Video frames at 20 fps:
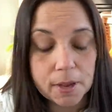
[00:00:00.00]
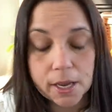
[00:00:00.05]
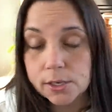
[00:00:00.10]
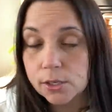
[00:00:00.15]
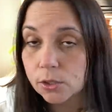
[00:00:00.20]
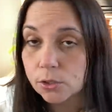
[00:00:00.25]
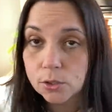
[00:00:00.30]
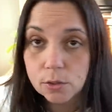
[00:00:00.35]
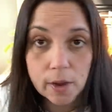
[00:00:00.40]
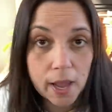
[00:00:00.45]
I
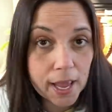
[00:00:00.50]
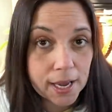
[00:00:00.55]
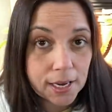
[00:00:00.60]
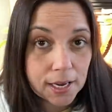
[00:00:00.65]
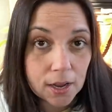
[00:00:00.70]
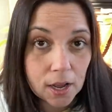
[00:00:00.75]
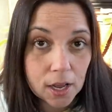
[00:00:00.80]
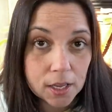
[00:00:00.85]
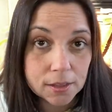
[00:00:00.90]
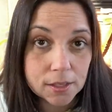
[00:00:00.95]
don't do any
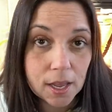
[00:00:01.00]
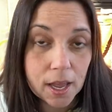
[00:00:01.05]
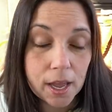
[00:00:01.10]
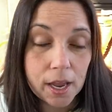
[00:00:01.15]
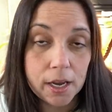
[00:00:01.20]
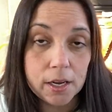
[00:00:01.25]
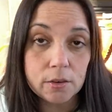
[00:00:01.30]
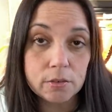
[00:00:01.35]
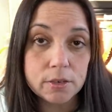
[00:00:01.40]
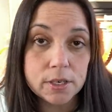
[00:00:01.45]

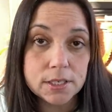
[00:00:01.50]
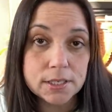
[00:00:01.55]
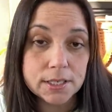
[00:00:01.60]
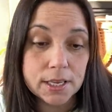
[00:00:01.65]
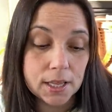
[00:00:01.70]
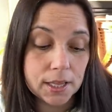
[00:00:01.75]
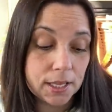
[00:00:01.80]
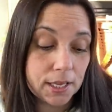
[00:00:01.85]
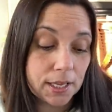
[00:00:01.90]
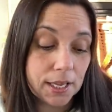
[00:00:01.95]
online
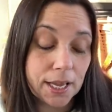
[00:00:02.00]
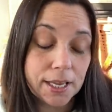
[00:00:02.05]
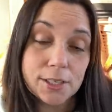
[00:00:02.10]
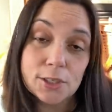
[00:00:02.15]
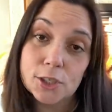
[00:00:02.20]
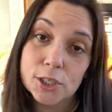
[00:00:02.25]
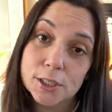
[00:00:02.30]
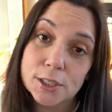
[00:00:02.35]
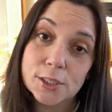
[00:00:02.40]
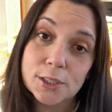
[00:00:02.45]
reselling. I
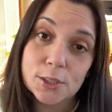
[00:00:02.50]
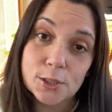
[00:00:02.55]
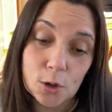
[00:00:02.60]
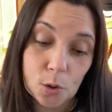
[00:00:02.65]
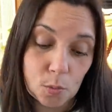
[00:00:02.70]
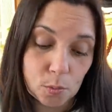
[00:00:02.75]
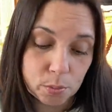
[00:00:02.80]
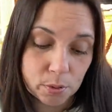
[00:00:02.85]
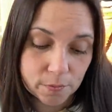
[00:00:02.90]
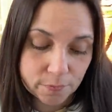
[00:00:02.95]
just
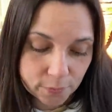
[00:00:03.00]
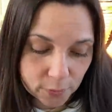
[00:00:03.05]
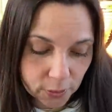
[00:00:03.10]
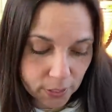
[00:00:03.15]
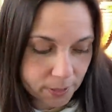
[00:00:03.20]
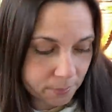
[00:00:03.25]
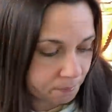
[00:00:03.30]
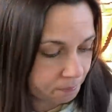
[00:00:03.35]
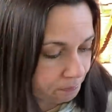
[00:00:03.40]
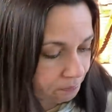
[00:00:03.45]
don't prefer it.